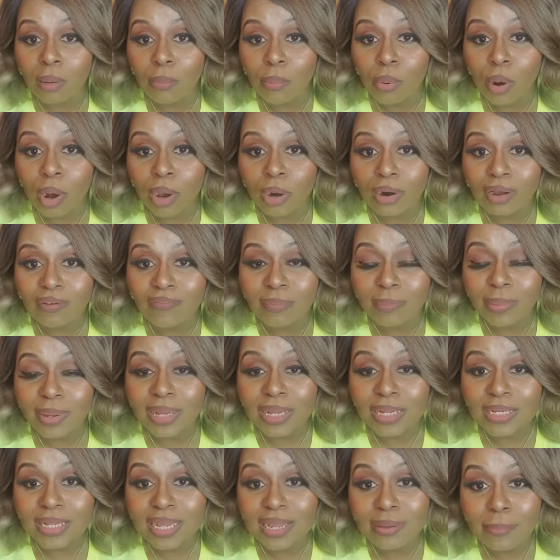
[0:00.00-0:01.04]
part of it,
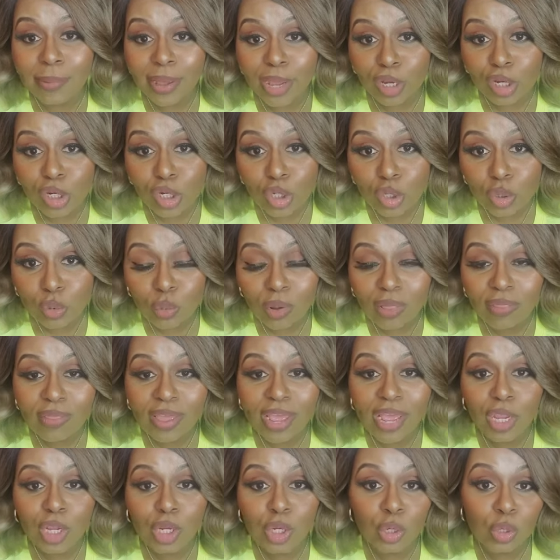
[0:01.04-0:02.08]
because he makes sure
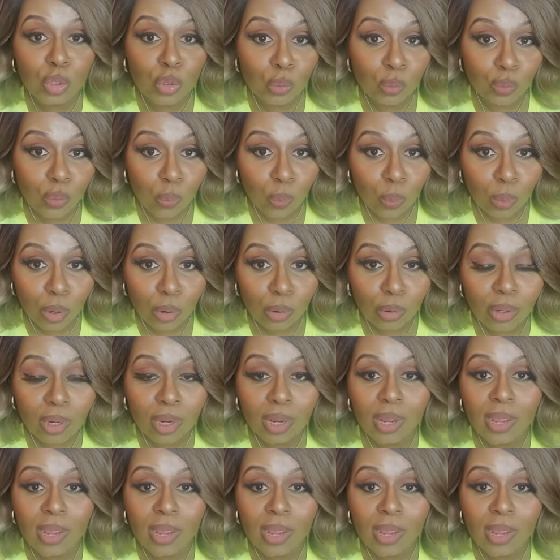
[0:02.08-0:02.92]
that you do the work.